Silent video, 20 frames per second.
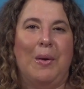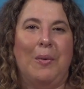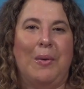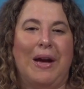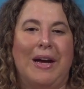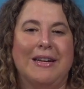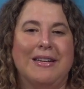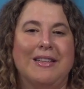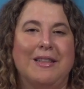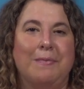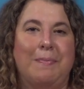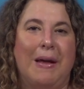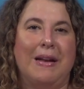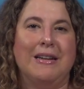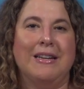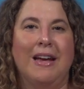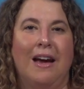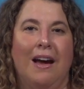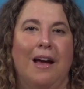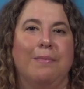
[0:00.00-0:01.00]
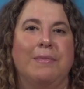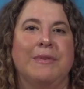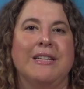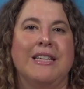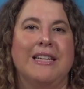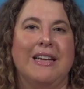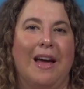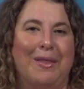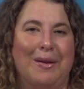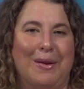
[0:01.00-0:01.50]
we got to spend time
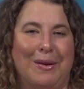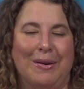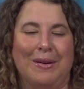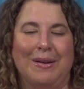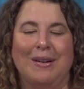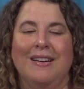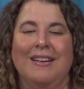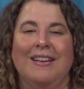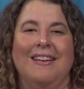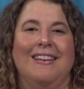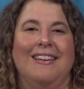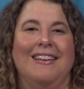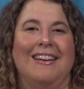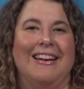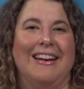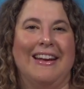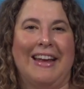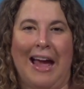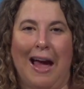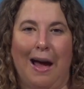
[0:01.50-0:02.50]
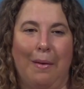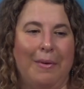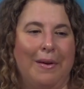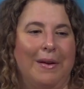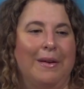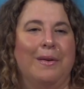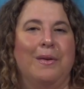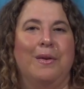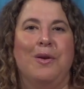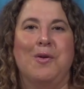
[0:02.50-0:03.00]
together in a
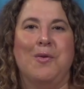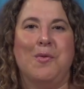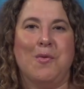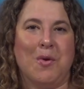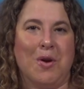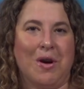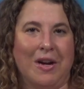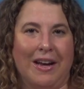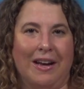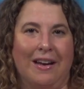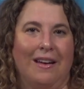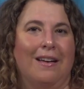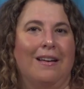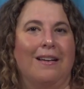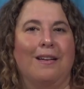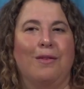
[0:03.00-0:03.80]
cabin working,